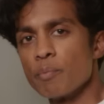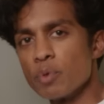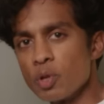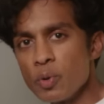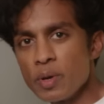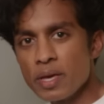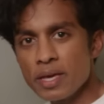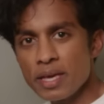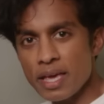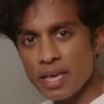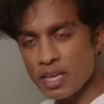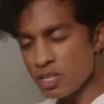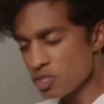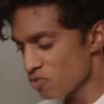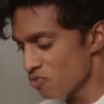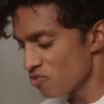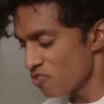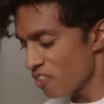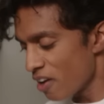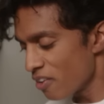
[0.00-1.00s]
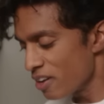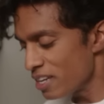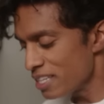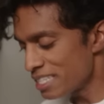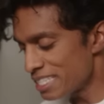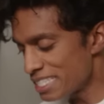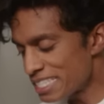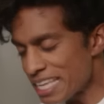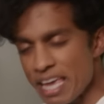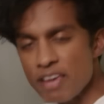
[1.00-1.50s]
bluing is very
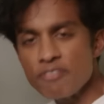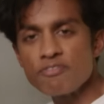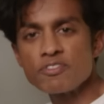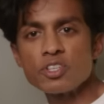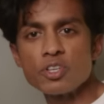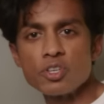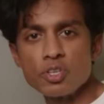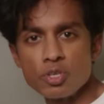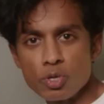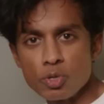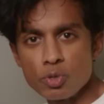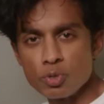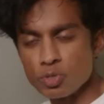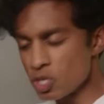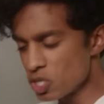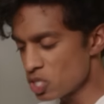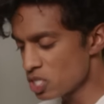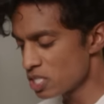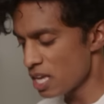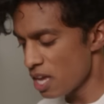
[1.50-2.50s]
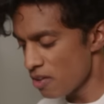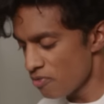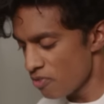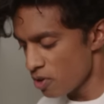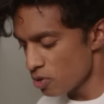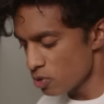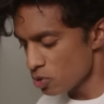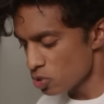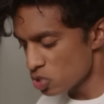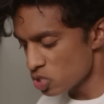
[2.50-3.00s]
safe to use. It's safe
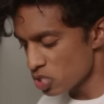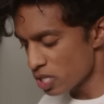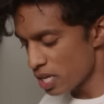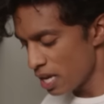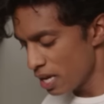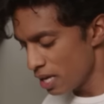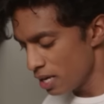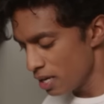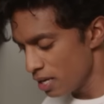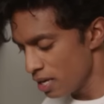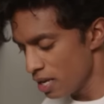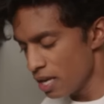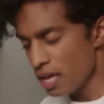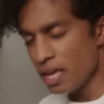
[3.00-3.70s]
on your skin.